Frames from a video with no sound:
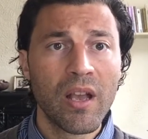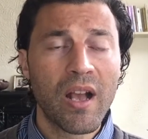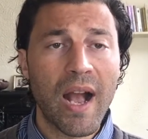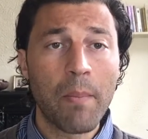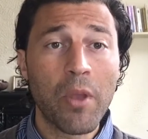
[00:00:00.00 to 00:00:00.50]

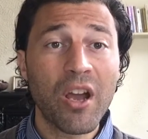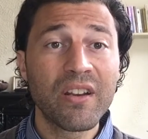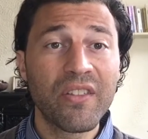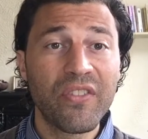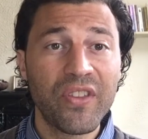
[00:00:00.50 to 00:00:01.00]
I'm not going
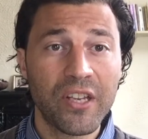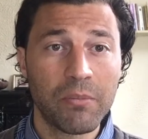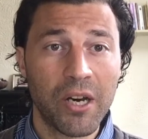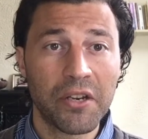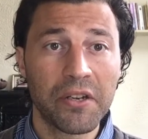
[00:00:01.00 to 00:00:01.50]
to think
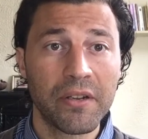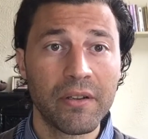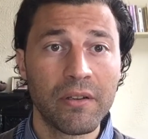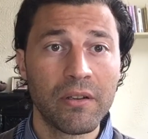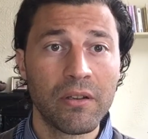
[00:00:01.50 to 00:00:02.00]
about it.
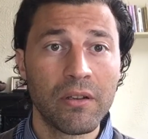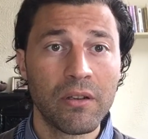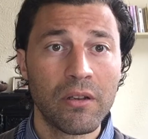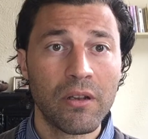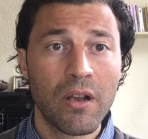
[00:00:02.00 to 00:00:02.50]

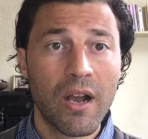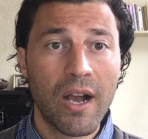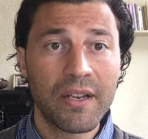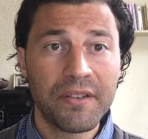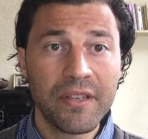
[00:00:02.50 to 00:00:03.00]
I
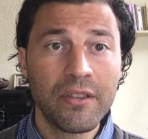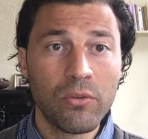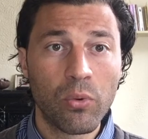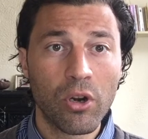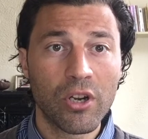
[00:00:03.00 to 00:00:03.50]
did the
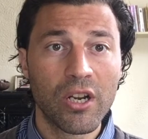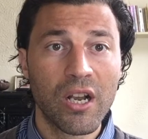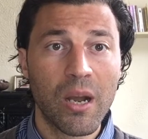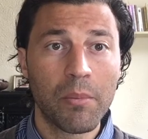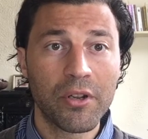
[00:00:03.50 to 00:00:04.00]
work.
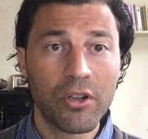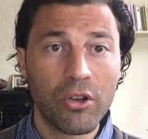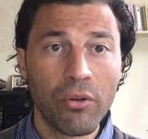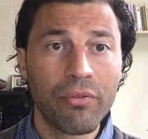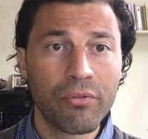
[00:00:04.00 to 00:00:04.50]
I'm going to
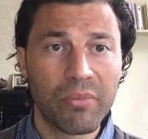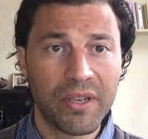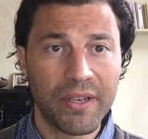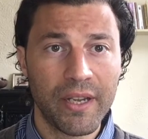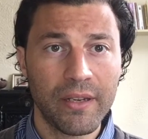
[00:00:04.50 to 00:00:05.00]
go through my
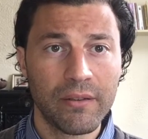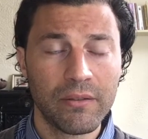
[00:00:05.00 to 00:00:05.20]
day.